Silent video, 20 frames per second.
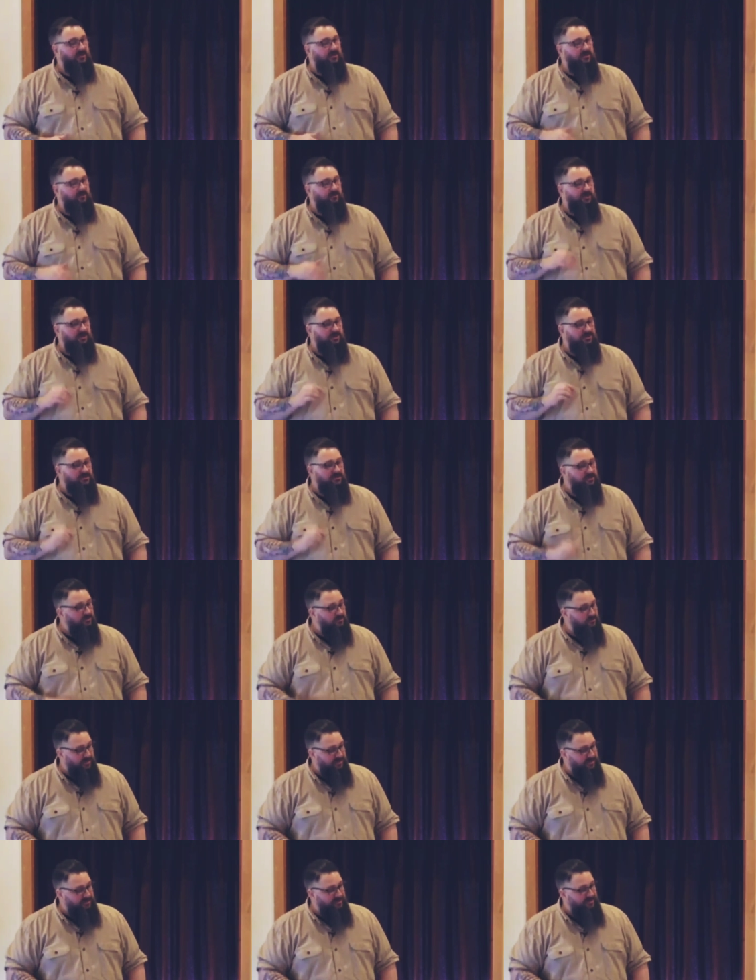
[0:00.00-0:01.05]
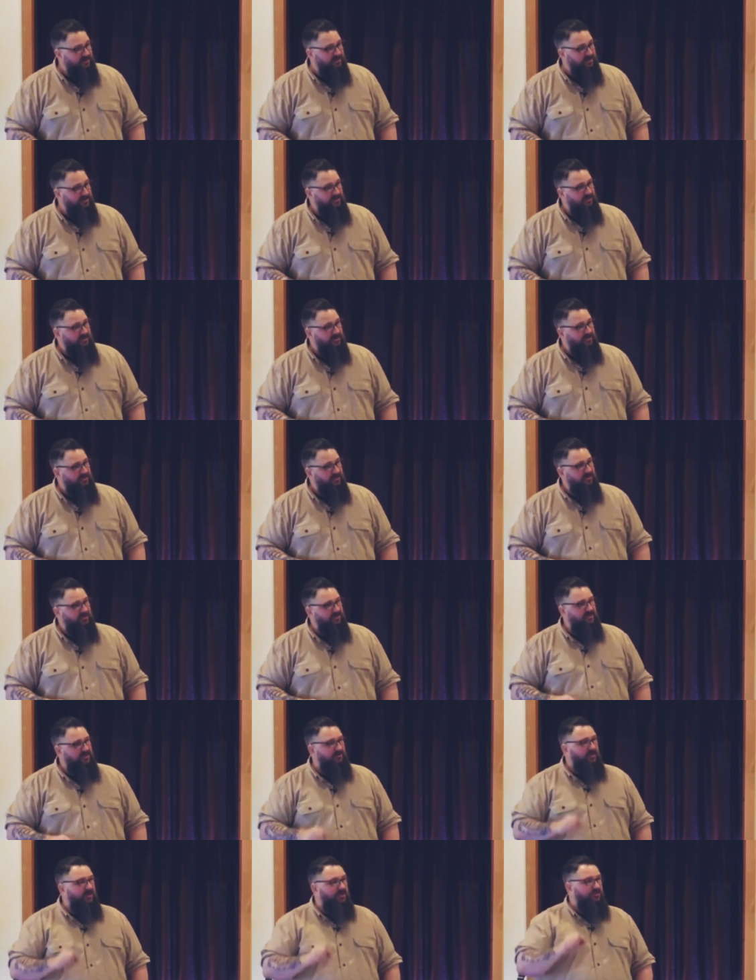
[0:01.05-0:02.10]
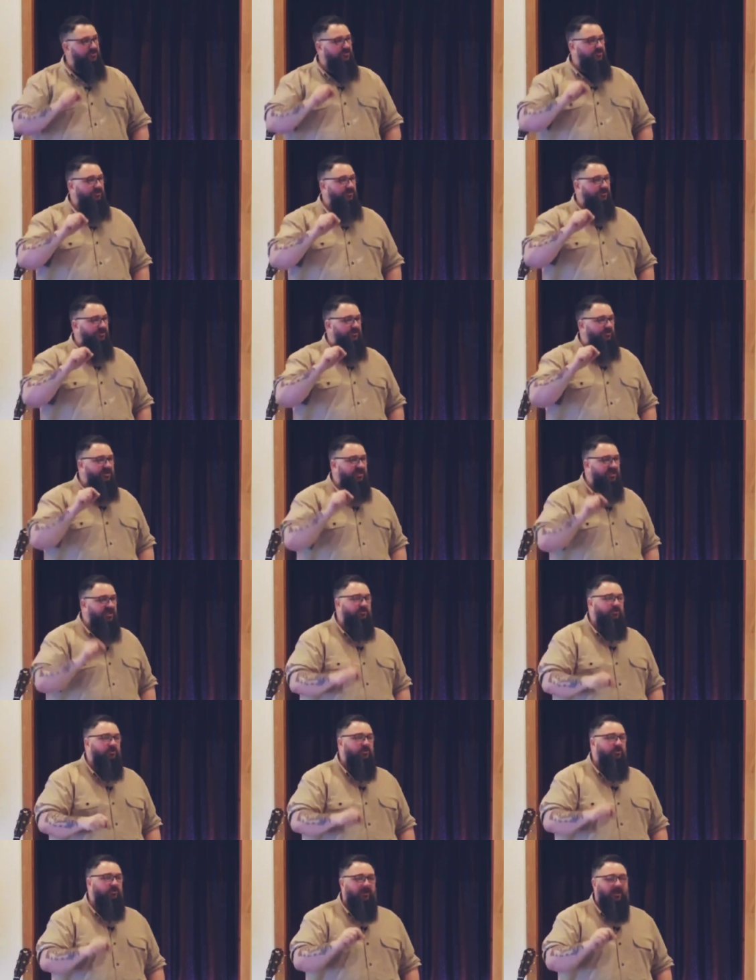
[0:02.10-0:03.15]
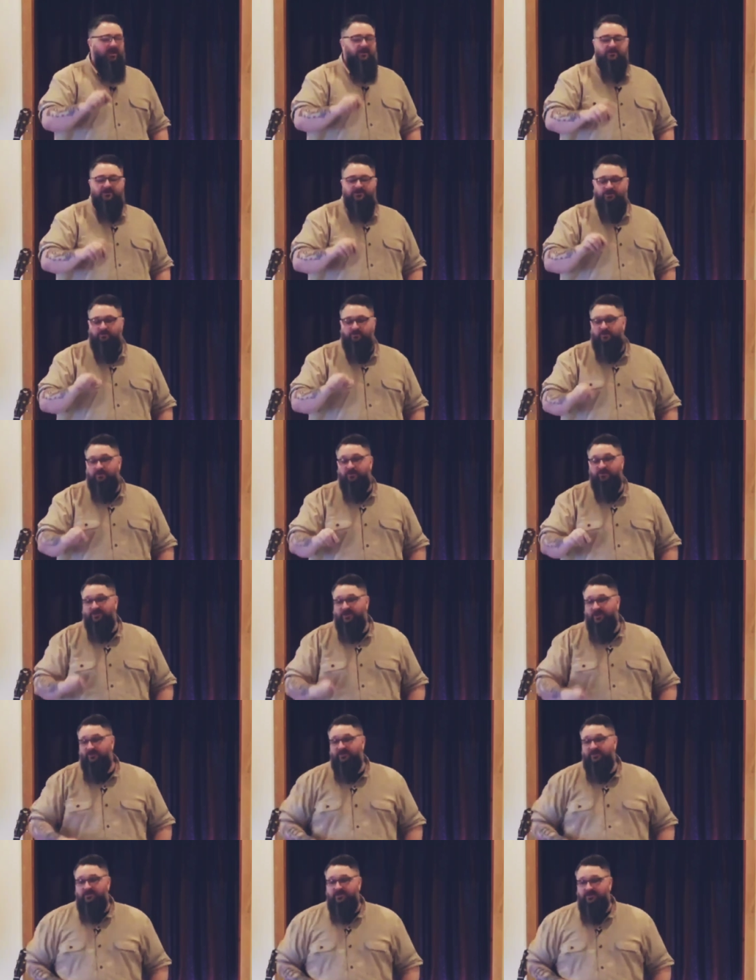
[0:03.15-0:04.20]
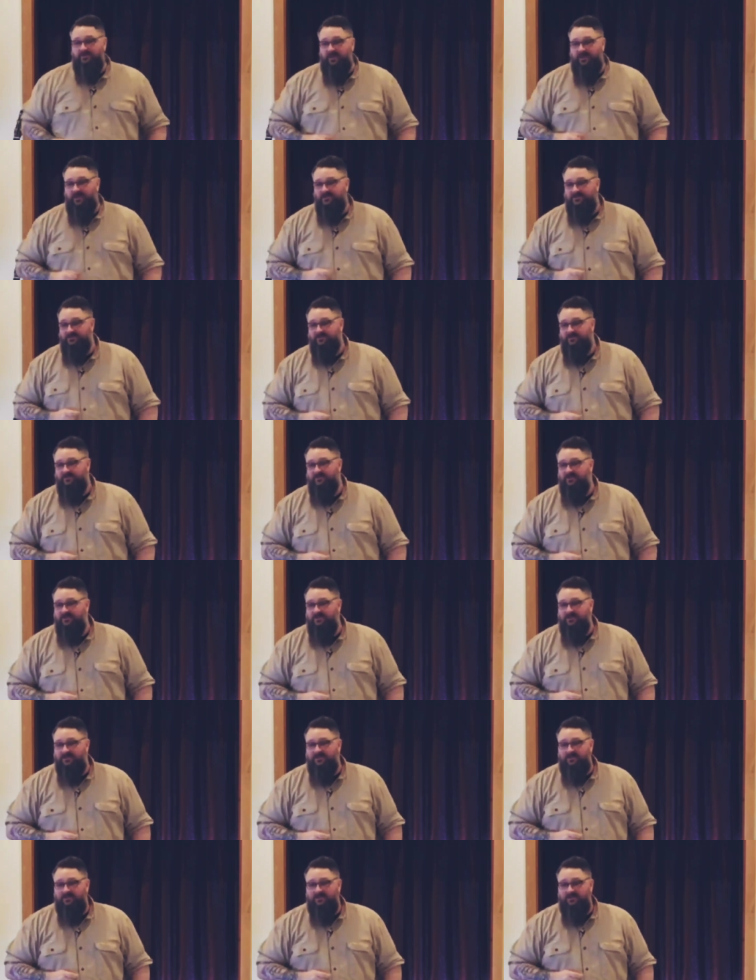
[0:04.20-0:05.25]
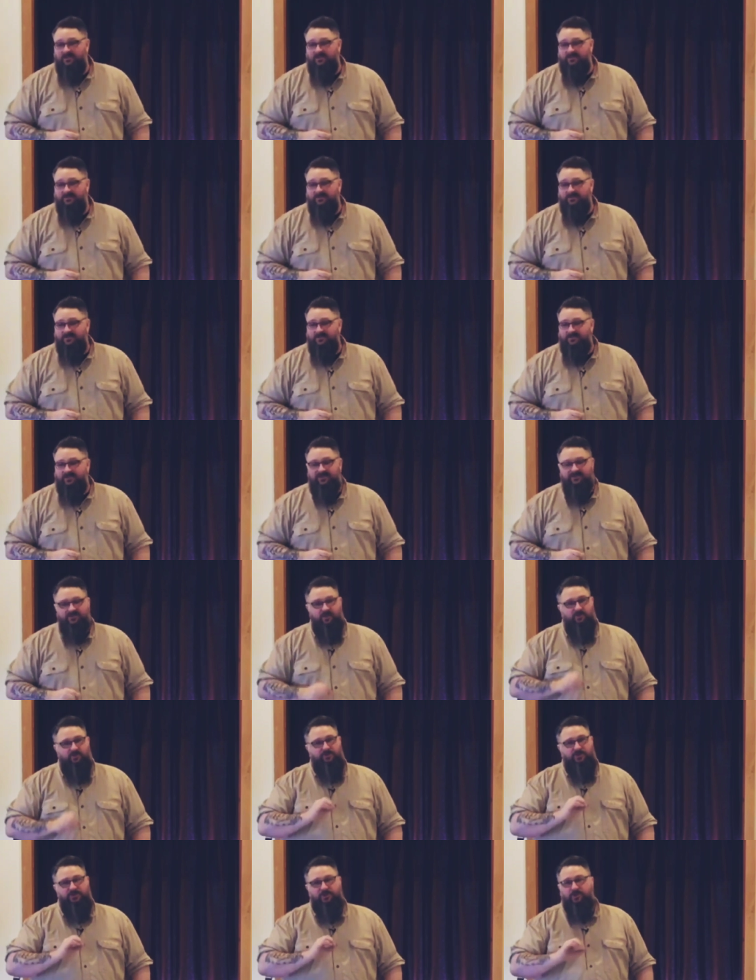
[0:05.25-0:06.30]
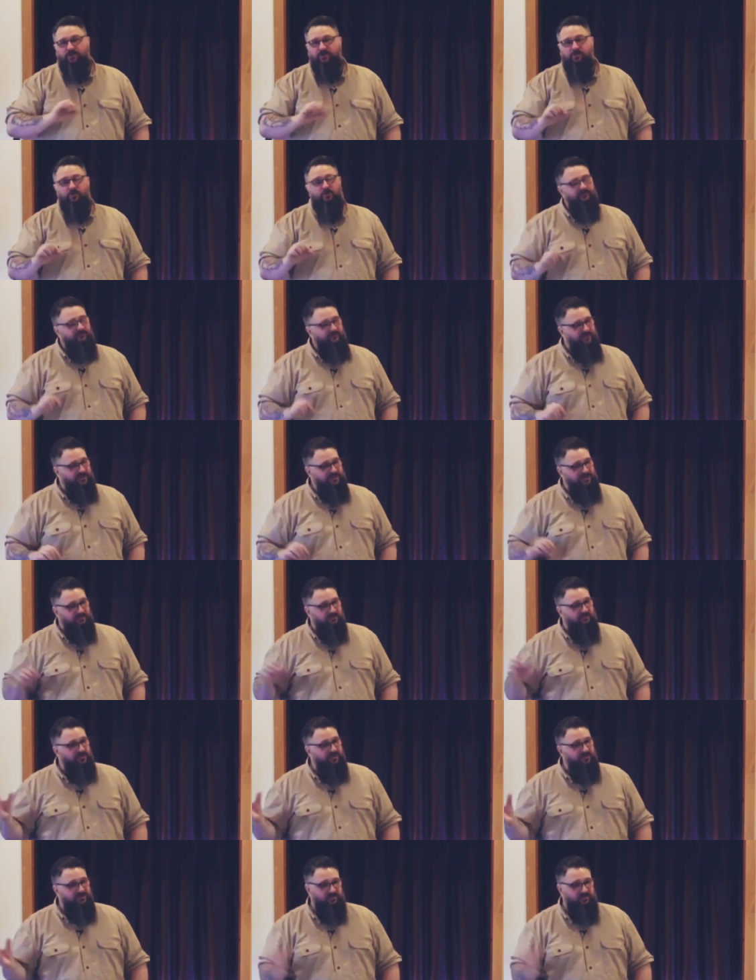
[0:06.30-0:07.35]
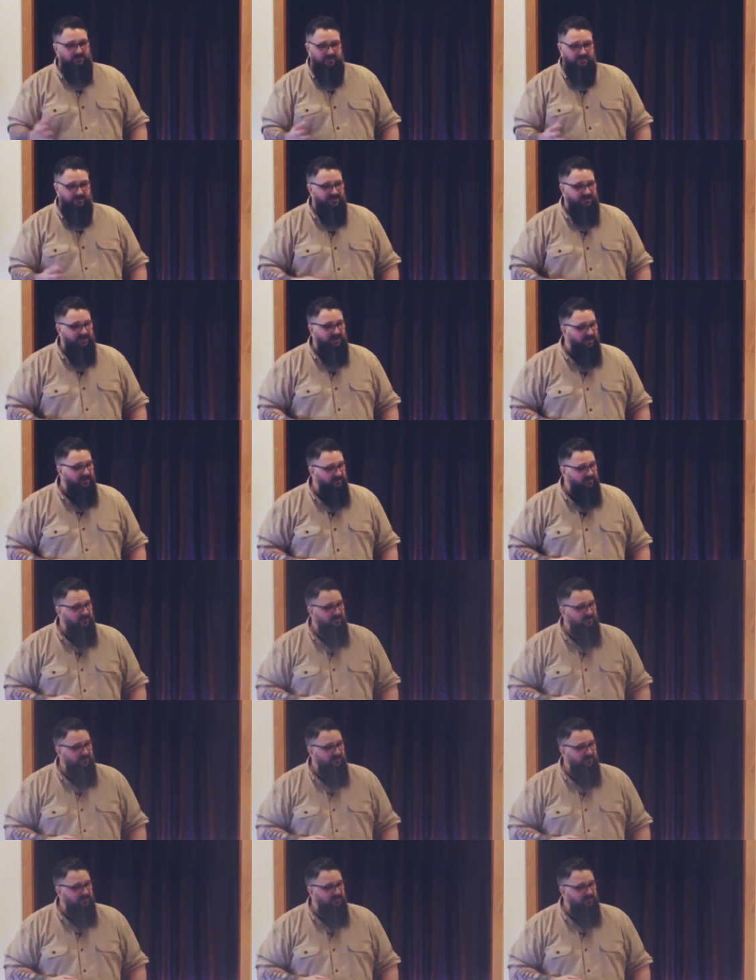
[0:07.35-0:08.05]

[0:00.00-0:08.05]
We do it to make sure that the people around us are built up in Christ. That's our pure motivation when the church gets together.